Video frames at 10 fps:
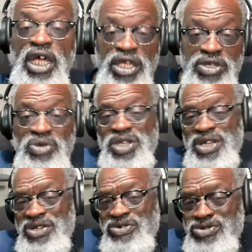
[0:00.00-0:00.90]
You doing your
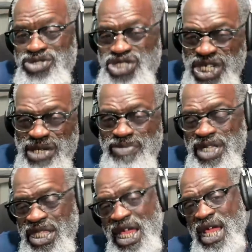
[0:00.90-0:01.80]
little
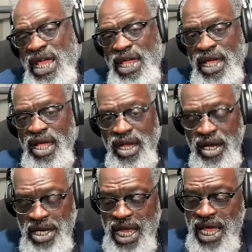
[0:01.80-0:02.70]
Ujima thing
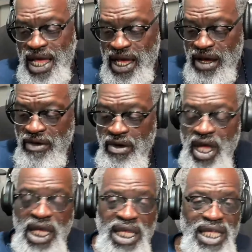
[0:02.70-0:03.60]
now.
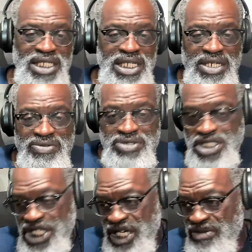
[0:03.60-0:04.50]
Got your little
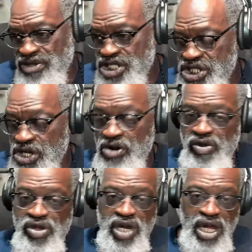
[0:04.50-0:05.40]
Ujima show where
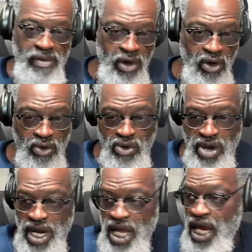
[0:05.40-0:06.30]
you come on
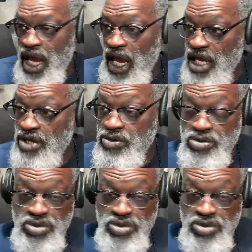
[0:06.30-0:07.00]
and you